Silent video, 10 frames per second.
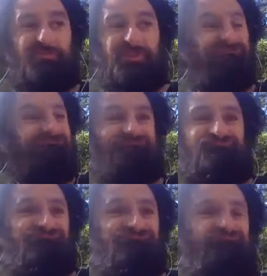but
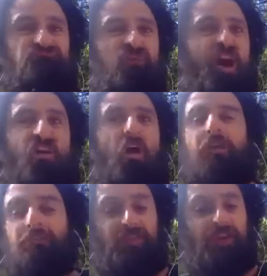not
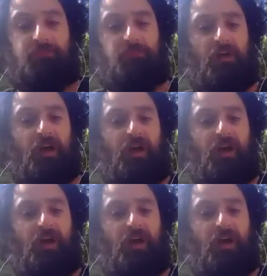all of them.